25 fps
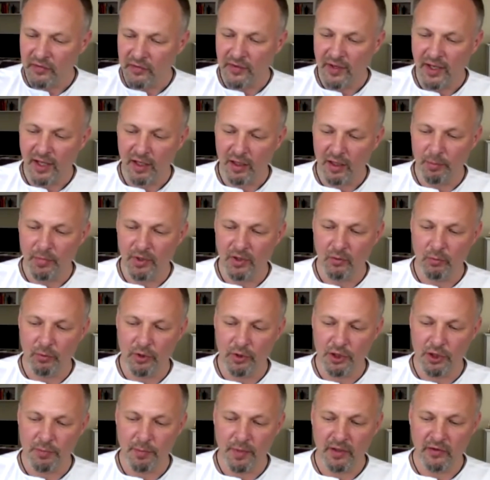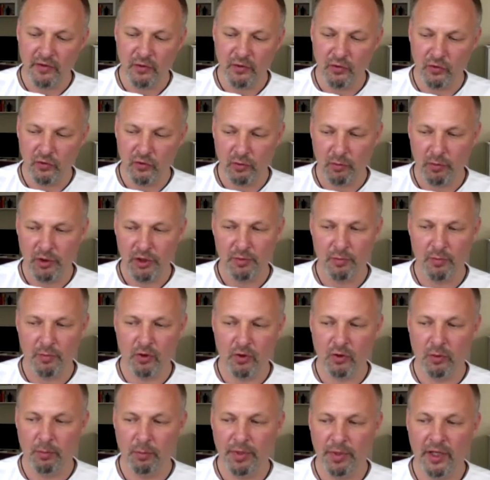element which makes you so much more
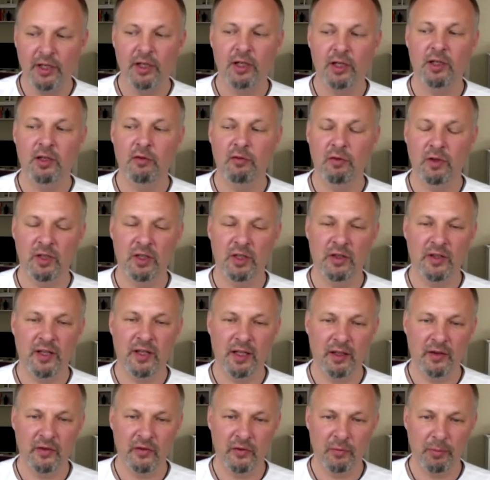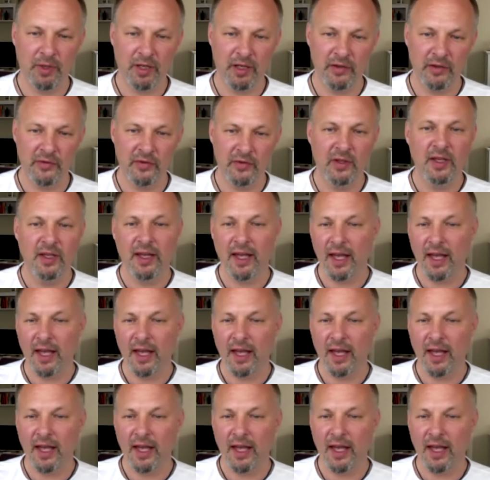competitive in the talent space,